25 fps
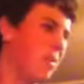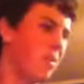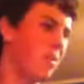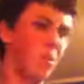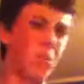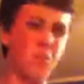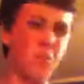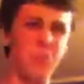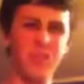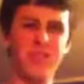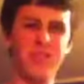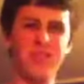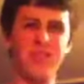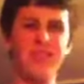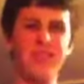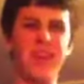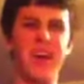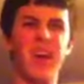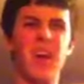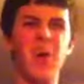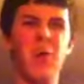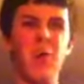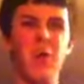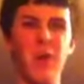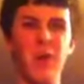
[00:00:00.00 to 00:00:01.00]
toy
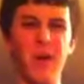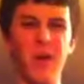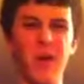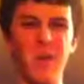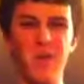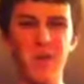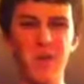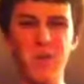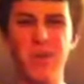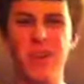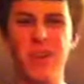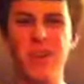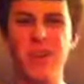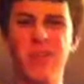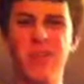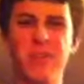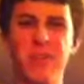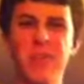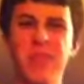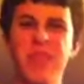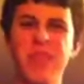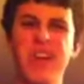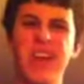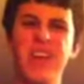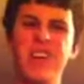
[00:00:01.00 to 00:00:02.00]
set or whatever.
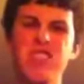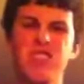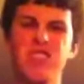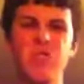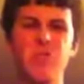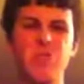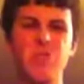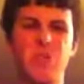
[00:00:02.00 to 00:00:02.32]
But they actually